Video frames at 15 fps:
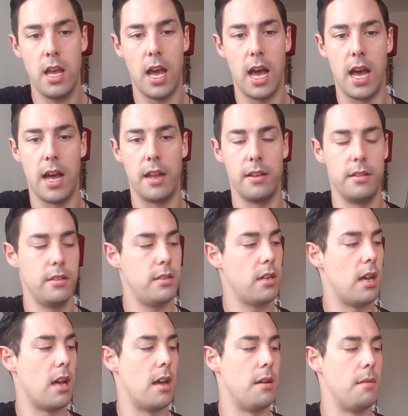and
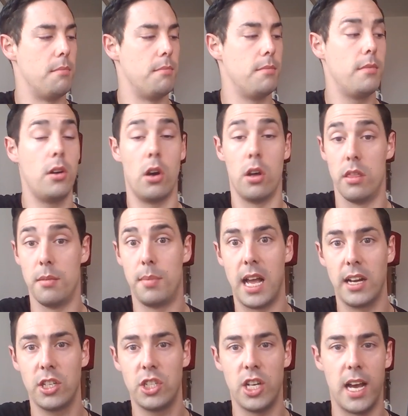on The
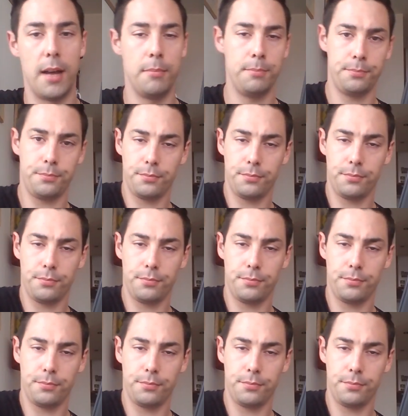Black Chair.